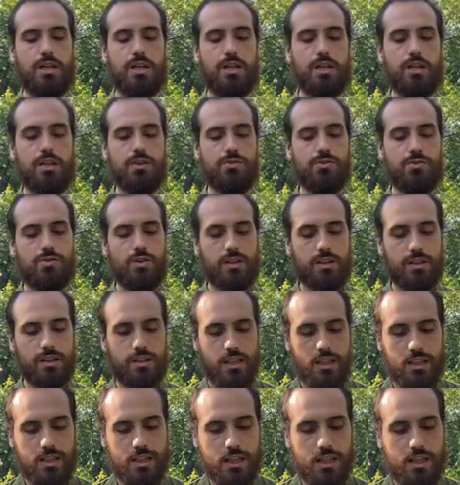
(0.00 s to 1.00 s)
It's not
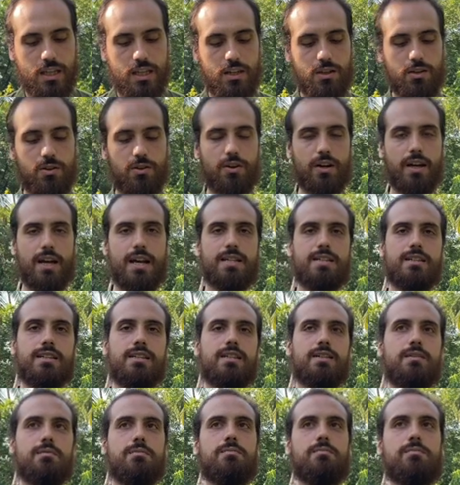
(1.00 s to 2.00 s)
that here you're
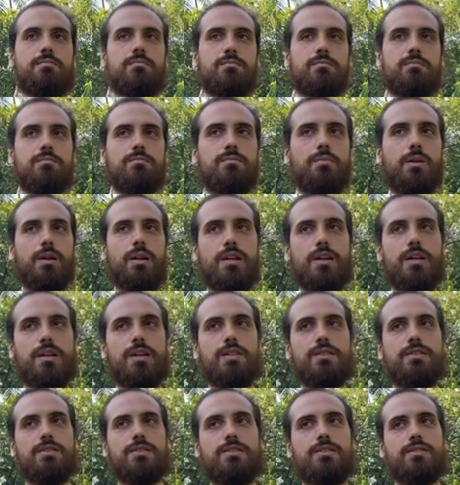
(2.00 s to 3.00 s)
asking,
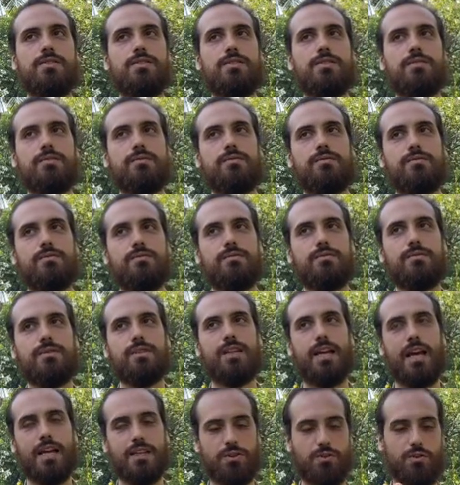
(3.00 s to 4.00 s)
please,
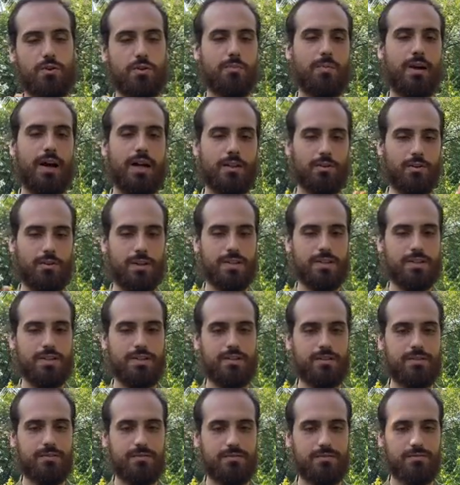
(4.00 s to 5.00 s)
asking your mind, or
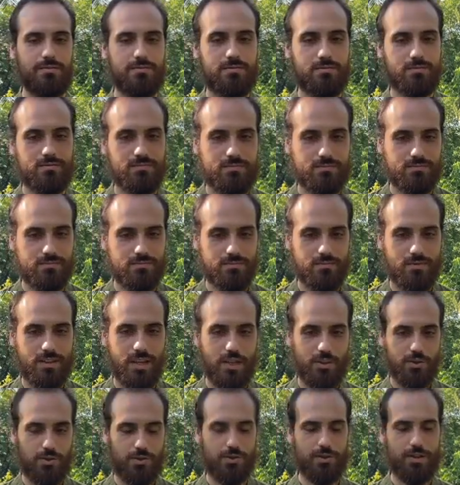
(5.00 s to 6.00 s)
asking
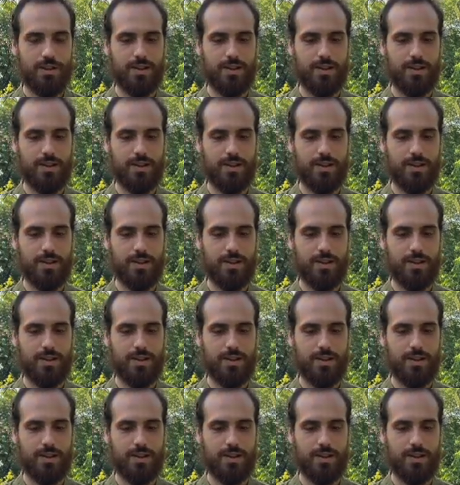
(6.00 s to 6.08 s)
nature,